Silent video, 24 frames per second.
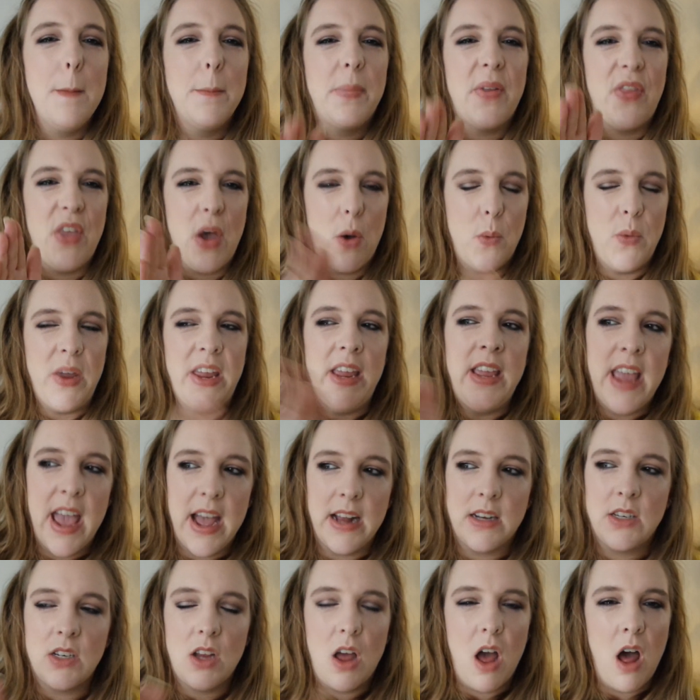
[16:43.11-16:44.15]
But that we
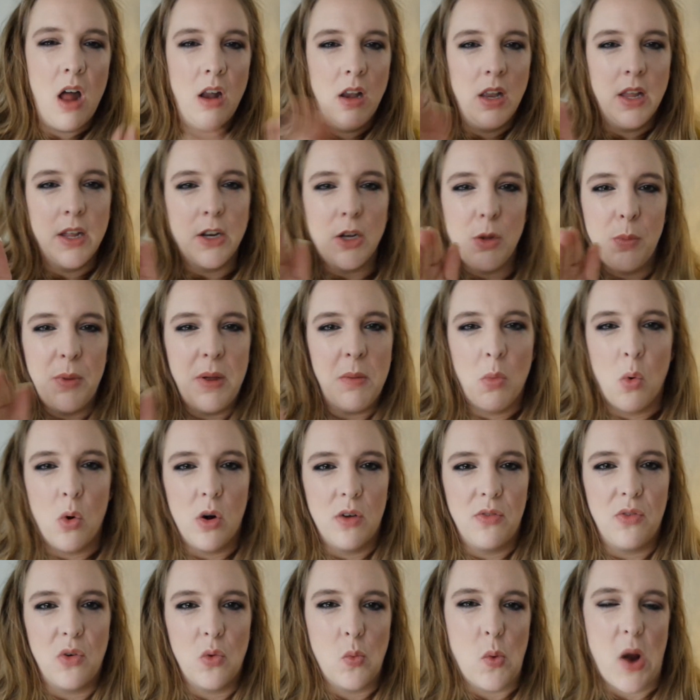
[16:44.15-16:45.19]
get a little bit
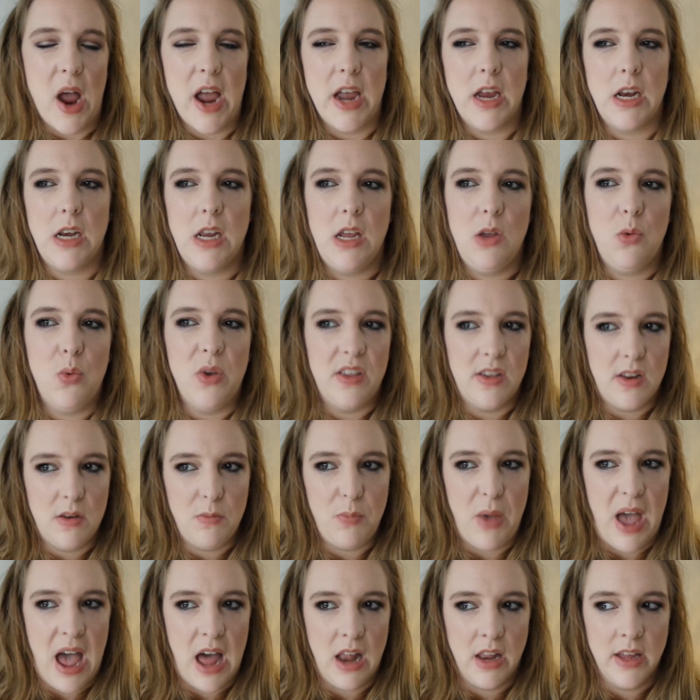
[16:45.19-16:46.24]
more variety
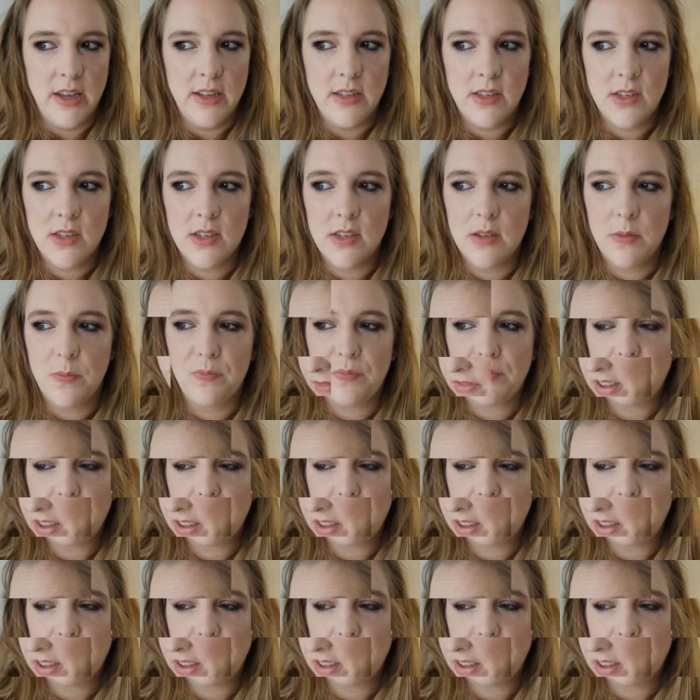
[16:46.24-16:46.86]
within palettes.